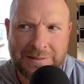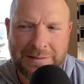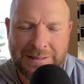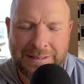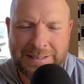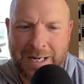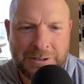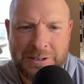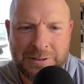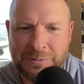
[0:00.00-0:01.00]
It's
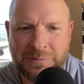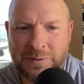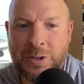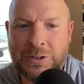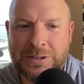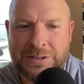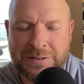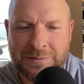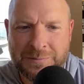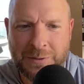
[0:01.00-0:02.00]
actually the reverse
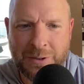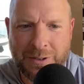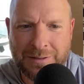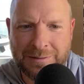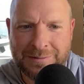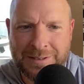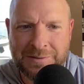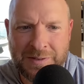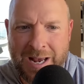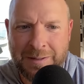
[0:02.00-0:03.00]
for Harden. Because
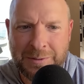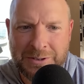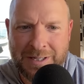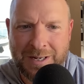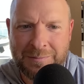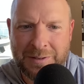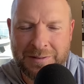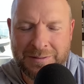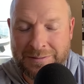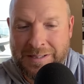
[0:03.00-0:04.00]
if he had a bunch of time
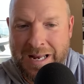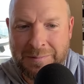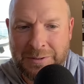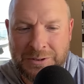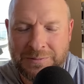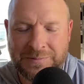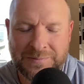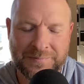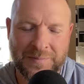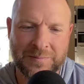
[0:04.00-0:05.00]
or he had a bunch of
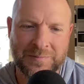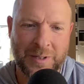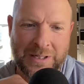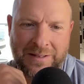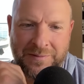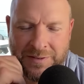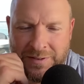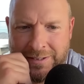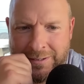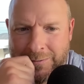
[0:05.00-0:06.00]
money left on
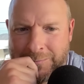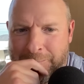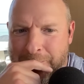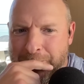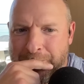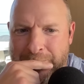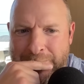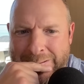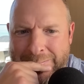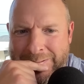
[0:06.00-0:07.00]
the deal,
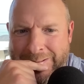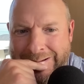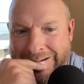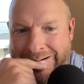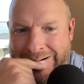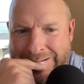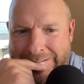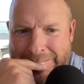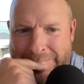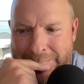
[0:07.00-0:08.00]
you'd be like, all right,
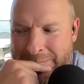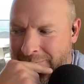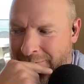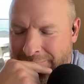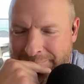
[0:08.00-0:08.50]
whatever.